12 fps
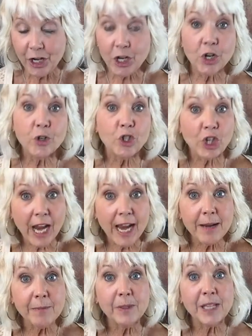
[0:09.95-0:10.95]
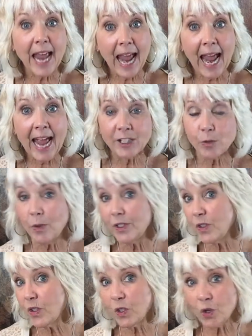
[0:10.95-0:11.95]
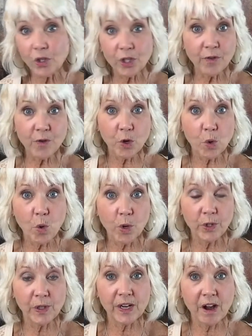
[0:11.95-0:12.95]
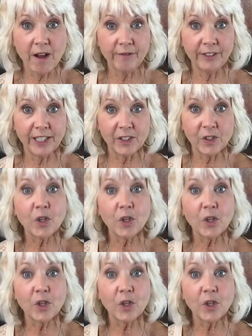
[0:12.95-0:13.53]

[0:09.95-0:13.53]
You know, James asked, what's the source of your quarrels and conflicts?